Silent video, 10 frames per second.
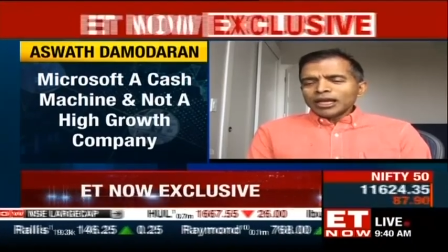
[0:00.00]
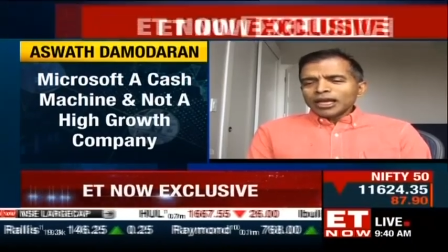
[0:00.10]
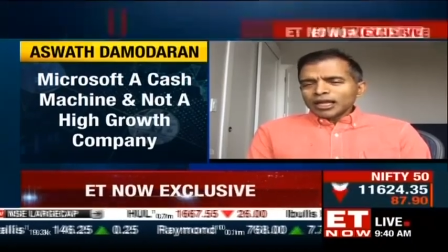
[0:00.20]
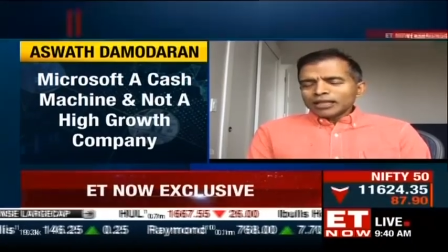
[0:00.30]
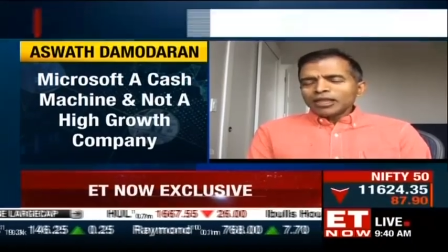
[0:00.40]

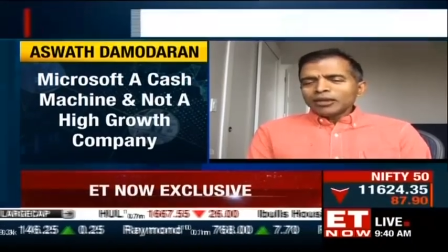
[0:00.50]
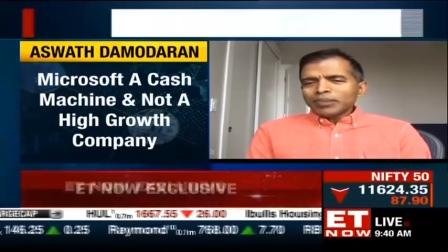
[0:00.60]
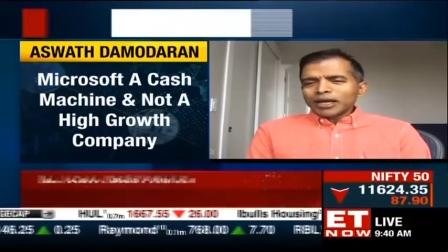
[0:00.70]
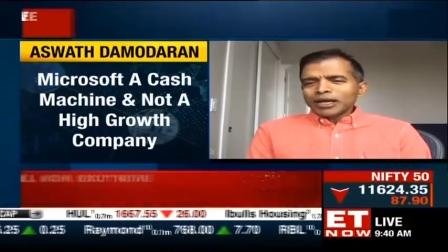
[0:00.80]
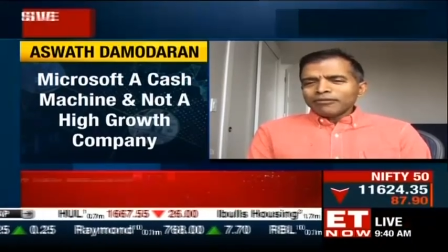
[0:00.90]
And I think
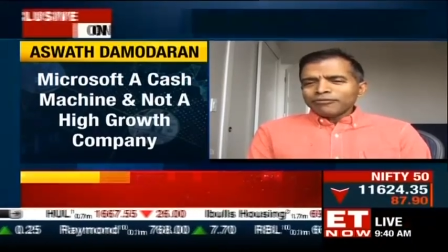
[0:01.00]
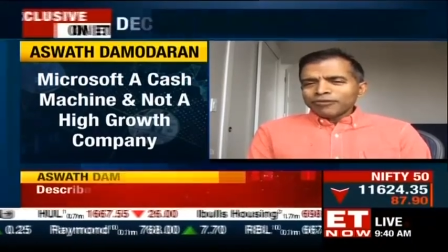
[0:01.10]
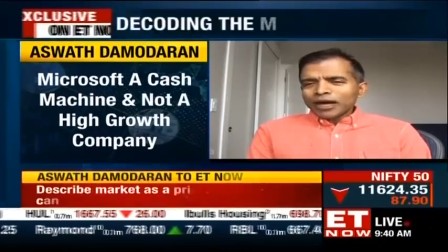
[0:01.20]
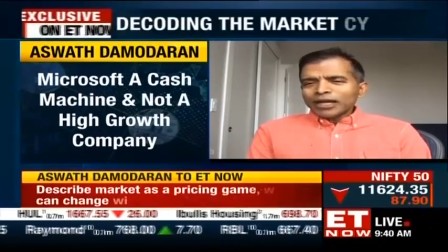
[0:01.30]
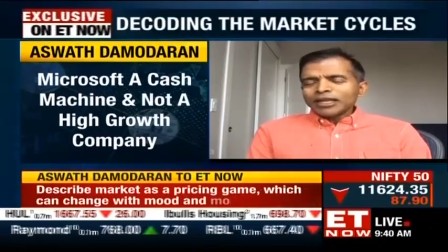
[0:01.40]
by
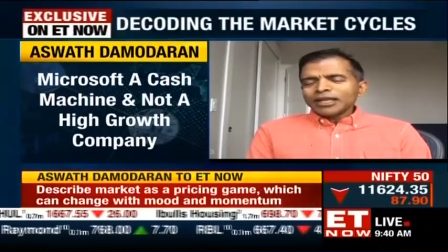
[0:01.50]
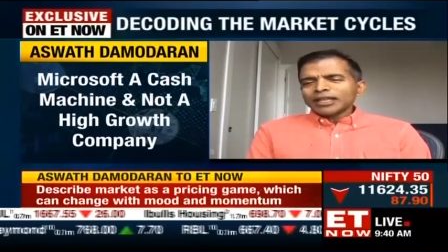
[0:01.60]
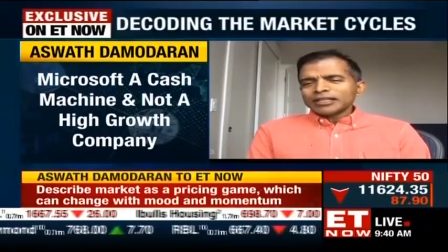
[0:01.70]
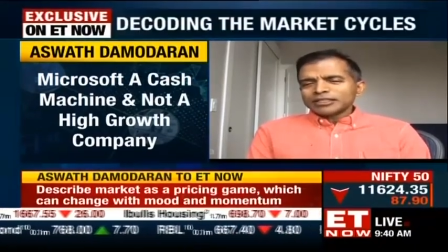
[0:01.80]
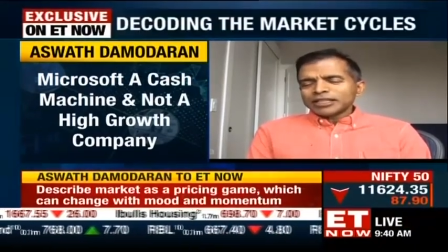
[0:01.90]
finding
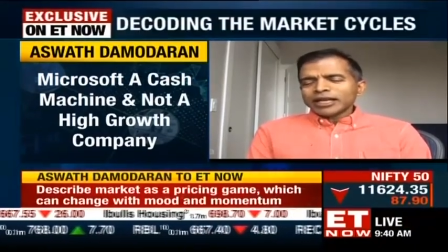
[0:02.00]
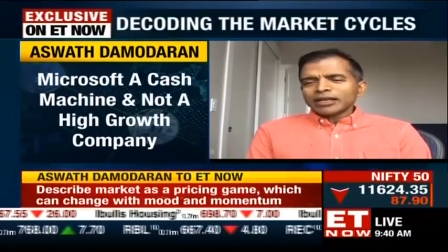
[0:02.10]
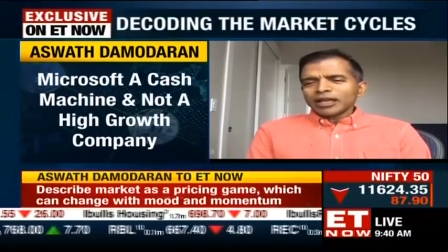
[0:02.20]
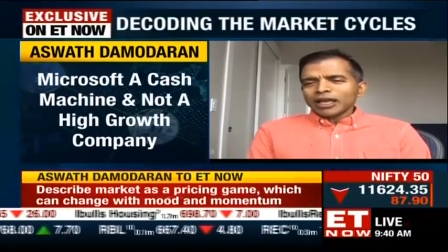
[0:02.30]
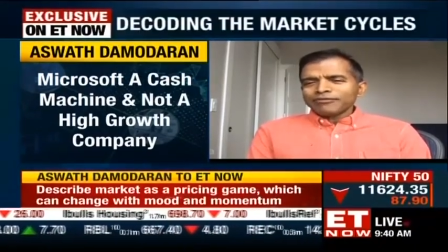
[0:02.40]
that
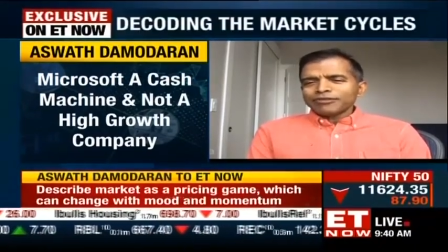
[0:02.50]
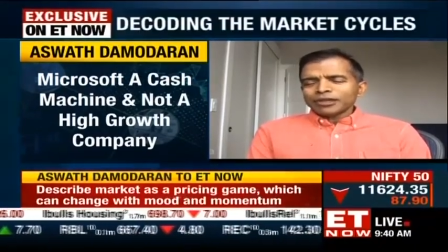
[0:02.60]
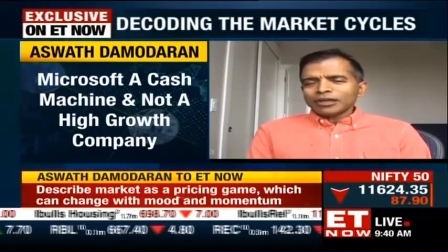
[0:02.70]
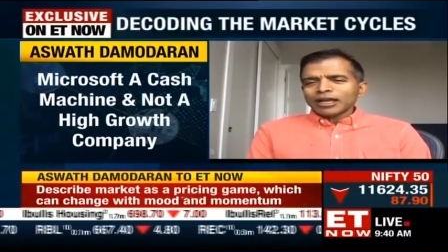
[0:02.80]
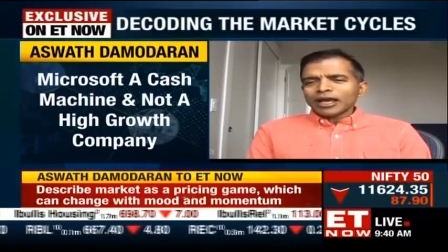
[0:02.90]
second life in
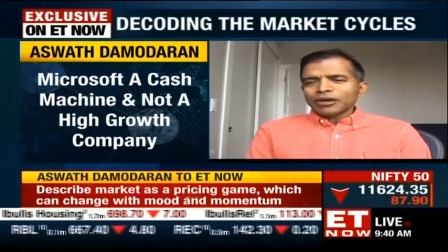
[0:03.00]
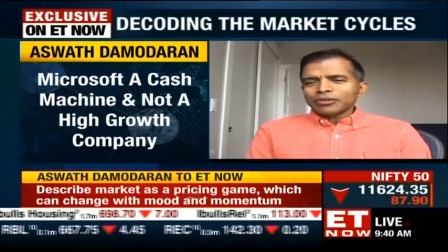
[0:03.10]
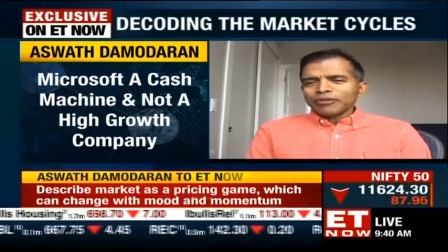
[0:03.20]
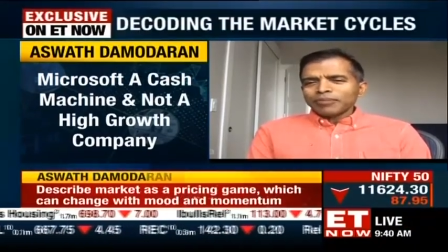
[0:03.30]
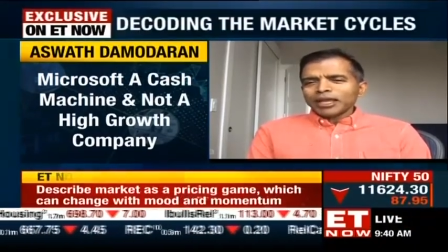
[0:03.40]
the
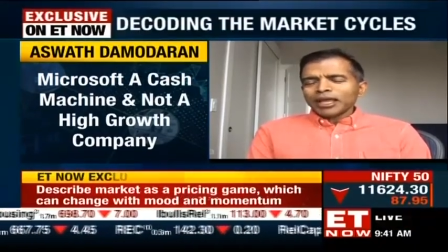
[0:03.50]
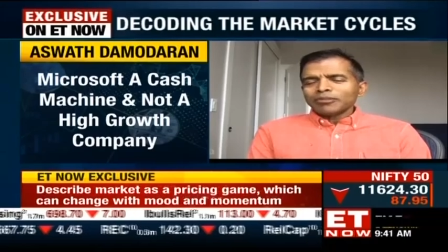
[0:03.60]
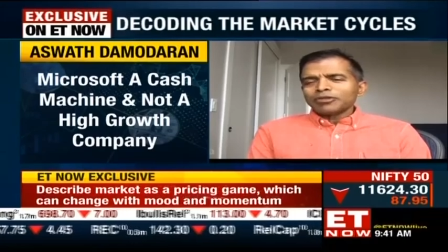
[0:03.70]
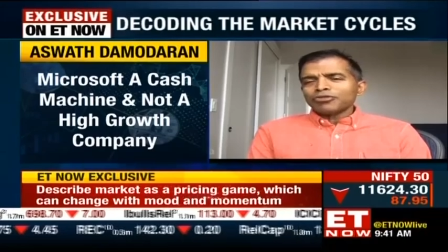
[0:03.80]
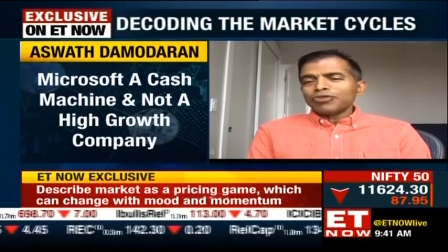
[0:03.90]
cloud, they've been
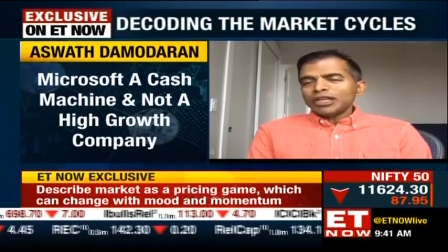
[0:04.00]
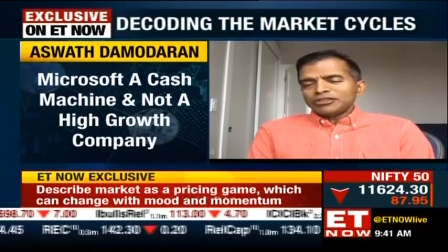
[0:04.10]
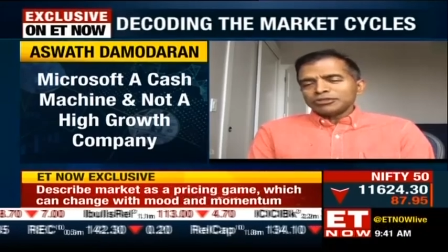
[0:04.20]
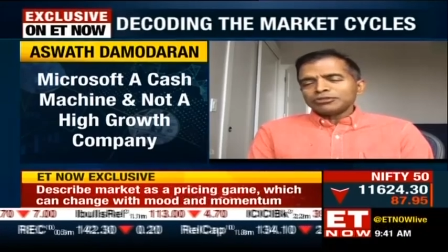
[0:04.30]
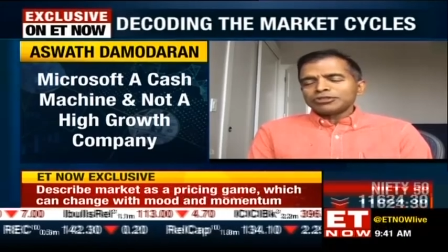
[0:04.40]
able to
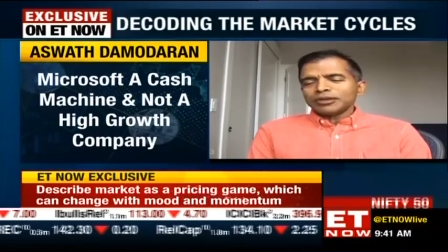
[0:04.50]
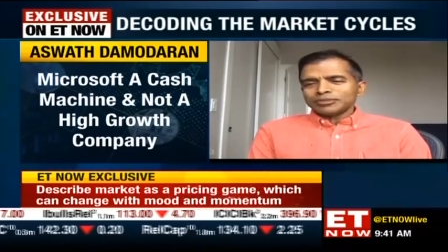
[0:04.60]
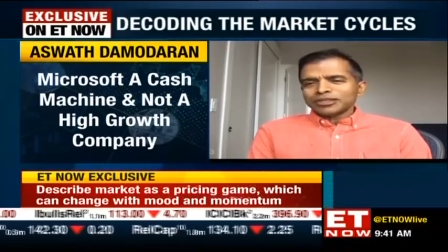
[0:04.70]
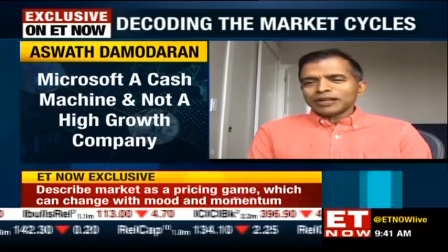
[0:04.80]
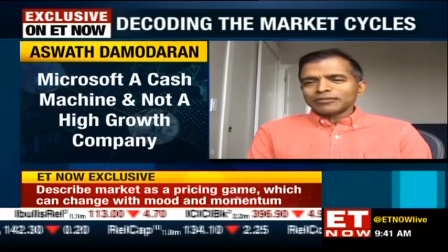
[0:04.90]
reduce
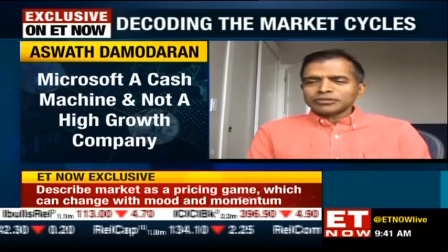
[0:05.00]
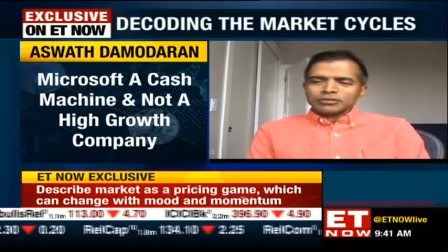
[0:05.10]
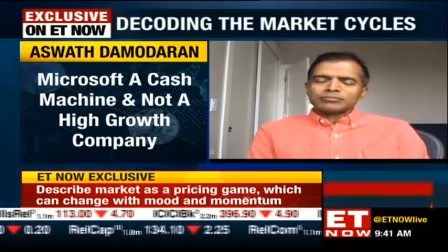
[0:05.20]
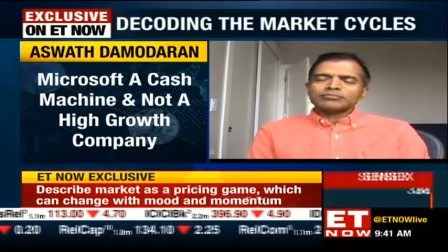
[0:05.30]
themselves.